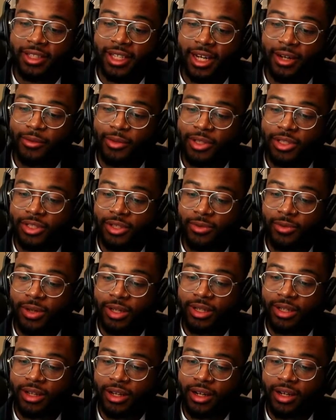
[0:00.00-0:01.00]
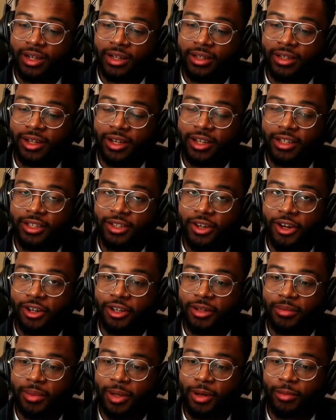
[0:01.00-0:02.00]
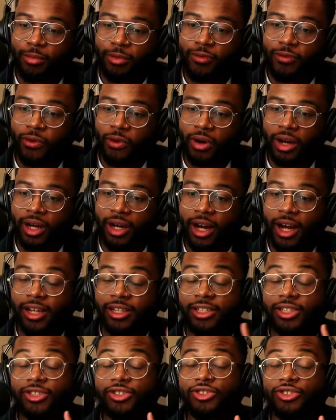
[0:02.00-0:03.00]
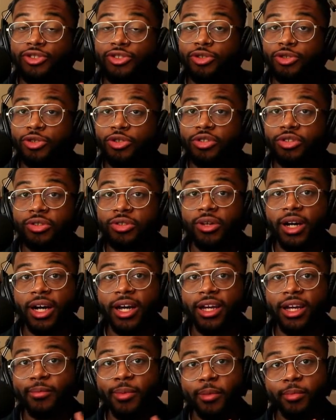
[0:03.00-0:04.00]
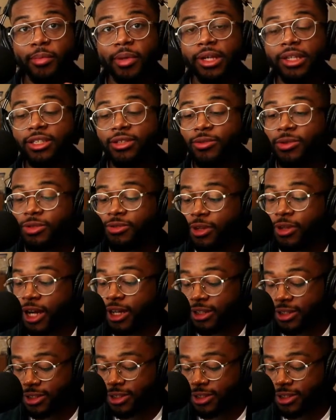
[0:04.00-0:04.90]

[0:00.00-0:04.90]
That was the one that I talked about before, and I had been meaning to retract